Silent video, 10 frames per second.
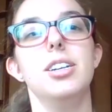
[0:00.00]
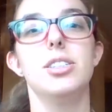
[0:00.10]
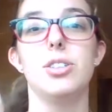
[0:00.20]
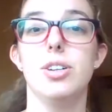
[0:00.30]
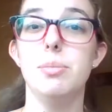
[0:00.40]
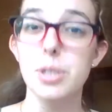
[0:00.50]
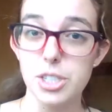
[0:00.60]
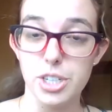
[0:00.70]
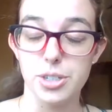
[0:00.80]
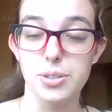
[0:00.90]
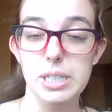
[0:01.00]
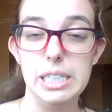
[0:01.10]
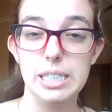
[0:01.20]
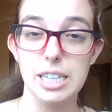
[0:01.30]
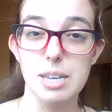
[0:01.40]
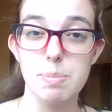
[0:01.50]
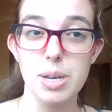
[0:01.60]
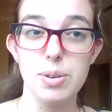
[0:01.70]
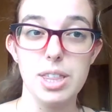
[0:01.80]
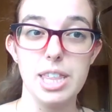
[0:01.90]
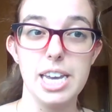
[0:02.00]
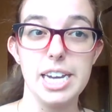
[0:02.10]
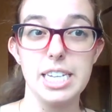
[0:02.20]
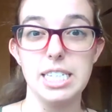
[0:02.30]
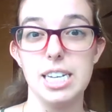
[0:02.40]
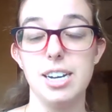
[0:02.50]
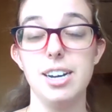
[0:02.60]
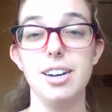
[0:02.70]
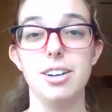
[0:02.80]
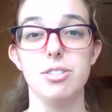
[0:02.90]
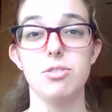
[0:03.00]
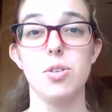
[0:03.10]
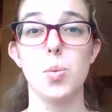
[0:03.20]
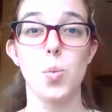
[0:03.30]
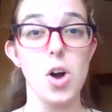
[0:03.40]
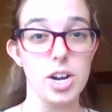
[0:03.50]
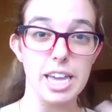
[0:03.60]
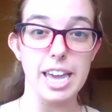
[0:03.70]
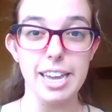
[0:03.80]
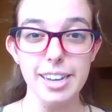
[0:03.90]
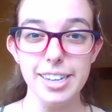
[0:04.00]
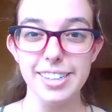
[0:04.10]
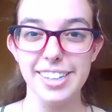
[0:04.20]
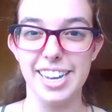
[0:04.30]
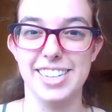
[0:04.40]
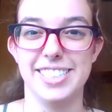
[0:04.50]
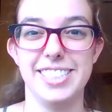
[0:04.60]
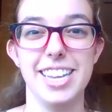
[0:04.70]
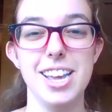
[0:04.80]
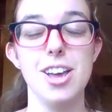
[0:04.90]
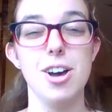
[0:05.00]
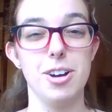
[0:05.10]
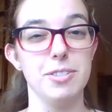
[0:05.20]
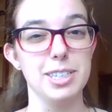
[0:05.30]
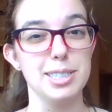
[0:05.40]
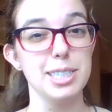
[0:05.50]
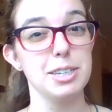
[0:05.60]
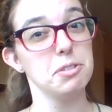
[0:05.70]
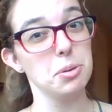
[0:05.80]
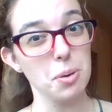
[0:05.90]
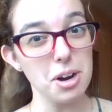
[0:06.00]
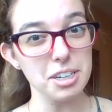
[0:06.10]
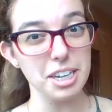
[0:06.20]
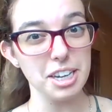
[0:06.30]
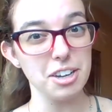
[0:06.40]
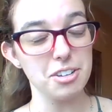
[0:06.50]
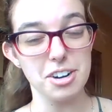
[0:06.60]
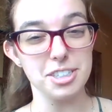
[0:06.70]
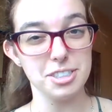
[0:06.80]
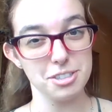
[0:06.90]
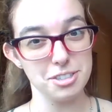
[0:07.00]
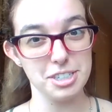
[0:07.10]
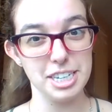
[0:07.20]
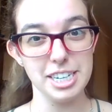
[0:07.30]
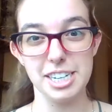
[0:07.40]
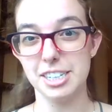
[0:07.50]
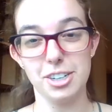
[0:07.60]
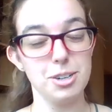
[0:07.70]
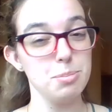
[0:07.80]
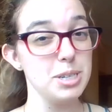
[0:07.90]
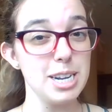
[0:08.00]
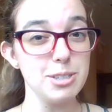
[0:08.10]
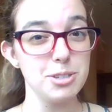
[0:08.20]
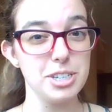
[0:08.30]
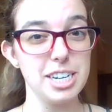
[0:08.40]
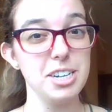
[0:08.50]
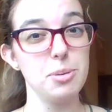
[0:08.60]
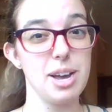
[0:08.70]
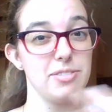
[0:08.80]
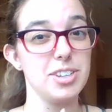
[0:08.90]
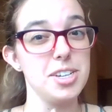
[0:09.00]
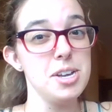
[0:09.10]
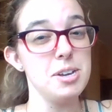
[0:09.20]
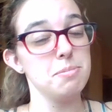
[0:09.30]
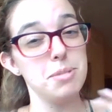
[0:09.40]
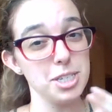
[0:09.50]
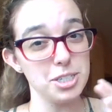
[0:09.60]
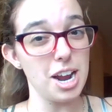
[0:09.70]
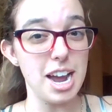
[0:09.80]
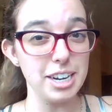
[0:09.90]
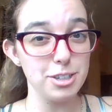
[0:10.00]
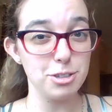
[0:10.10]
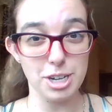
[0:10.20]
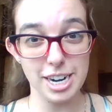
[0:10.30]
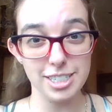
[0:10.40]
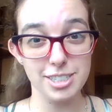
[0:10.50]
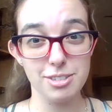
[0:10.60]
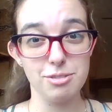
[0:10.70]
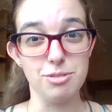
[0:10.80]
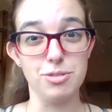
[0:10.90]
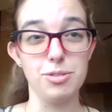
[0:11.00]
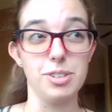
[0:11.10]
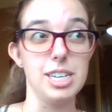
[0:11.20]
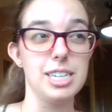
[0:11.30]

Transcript: So number 2, keeping with the idea of walking, is obviously, if you're walking across the street and you're a pedestrian, you have a much higher chance of